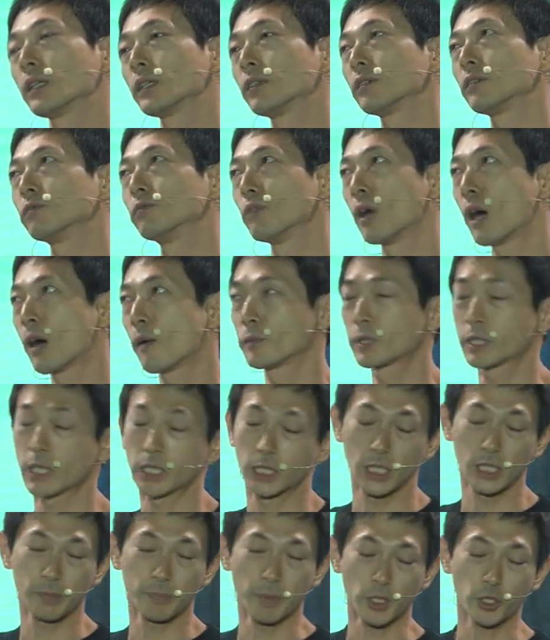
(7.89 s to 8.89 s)
one of the
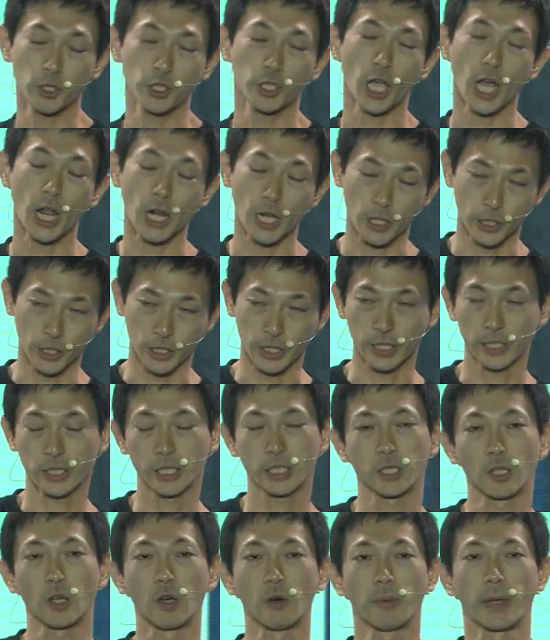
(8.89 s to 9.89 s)
deepest challenges
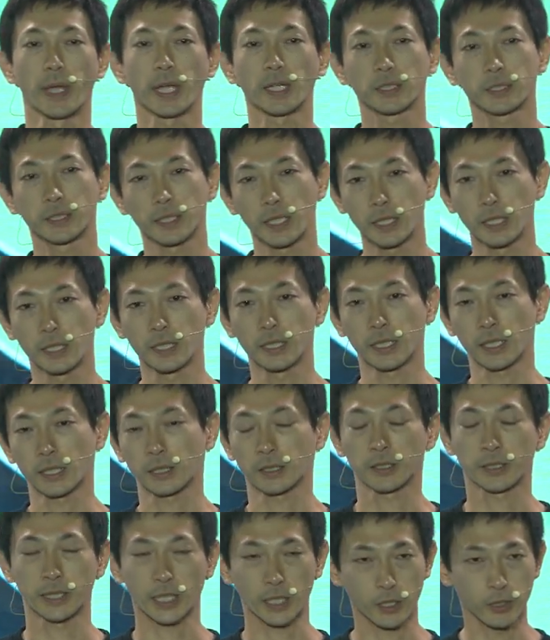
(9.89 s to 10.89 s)
of x86
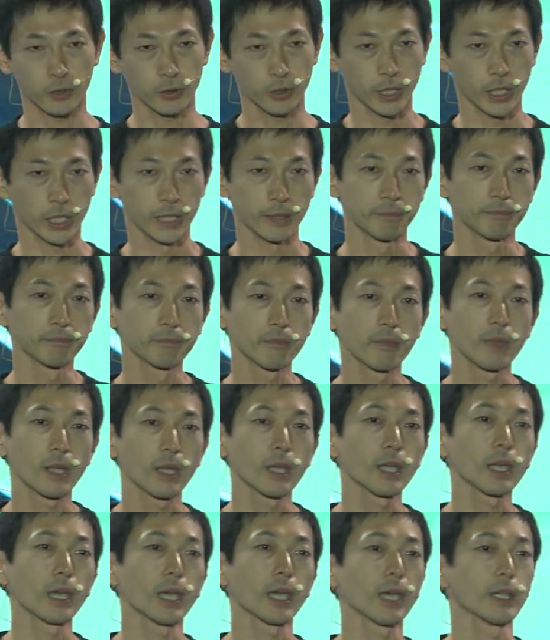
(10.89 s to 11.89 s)
security
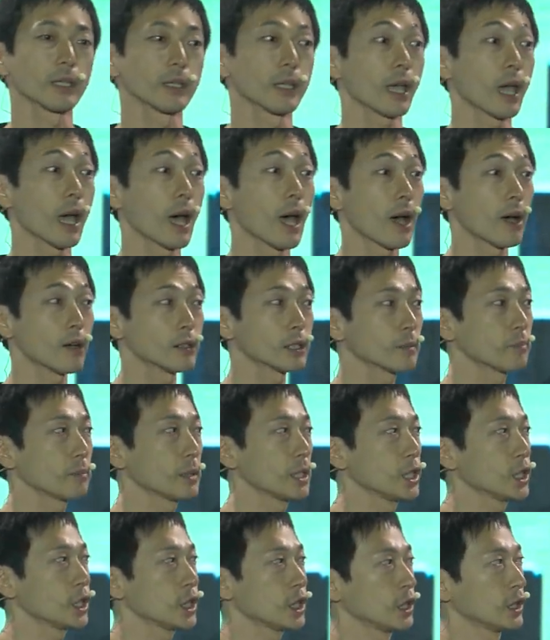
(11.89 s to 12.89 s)
and how the
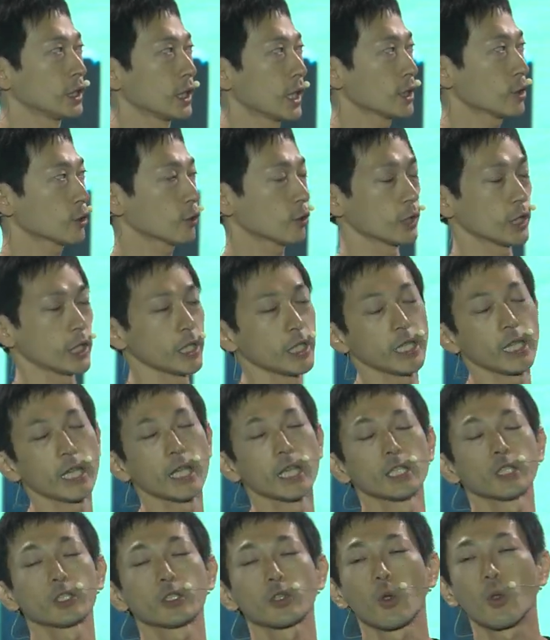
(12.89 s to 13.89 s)
PC industry
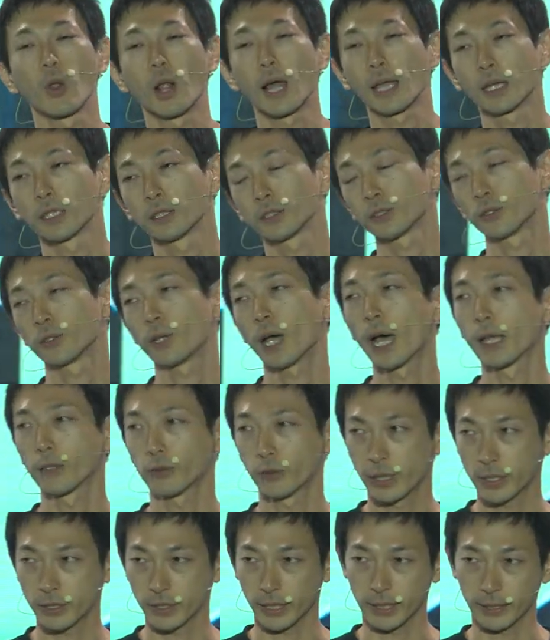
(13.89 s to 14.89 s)
is trying to
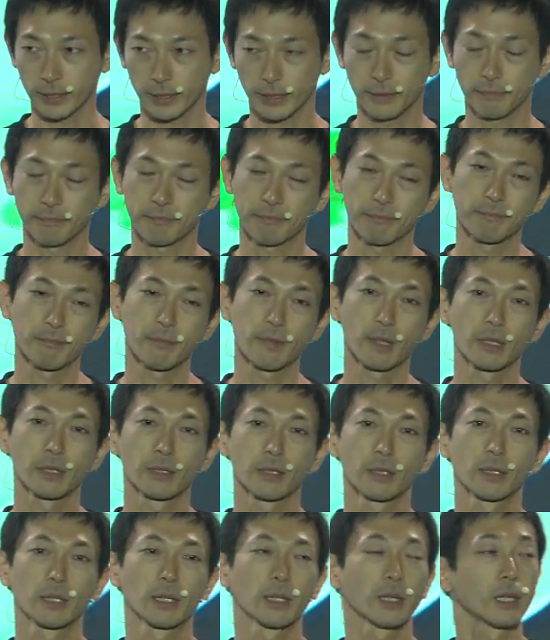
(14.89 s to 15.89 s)
address it.
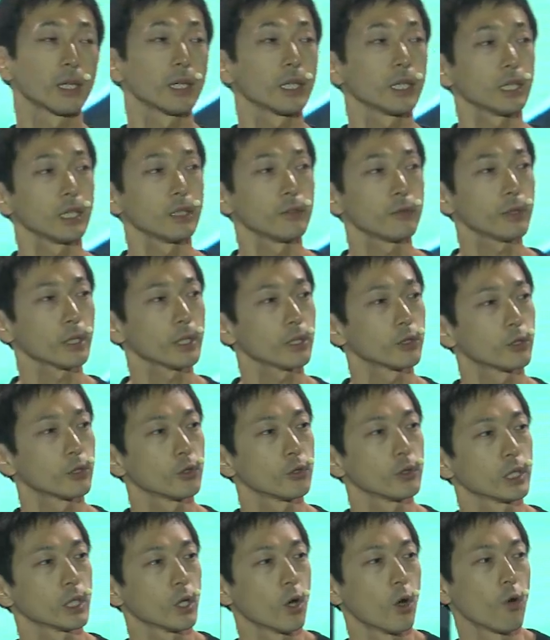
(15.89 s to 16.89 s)
If you're
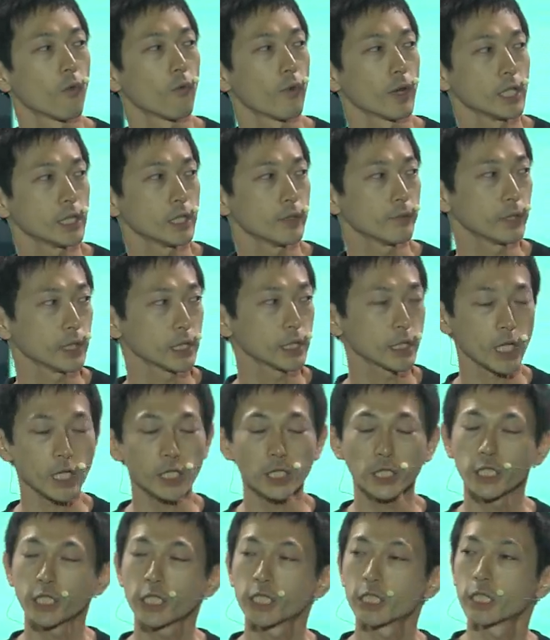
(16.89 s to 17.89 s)
doing offensive
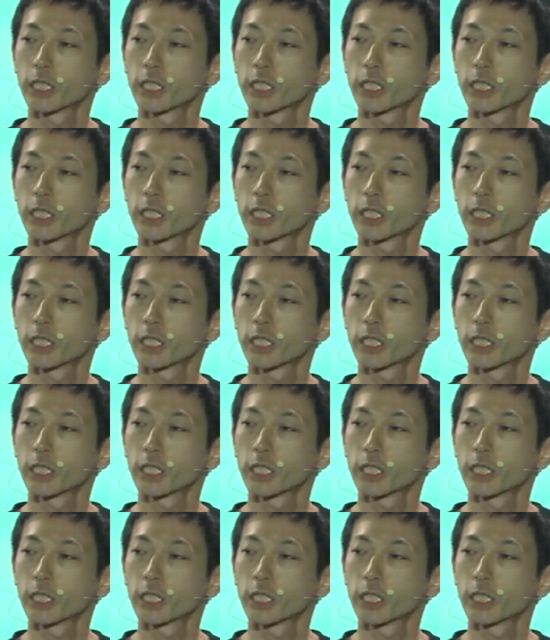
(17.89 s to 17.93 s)
research,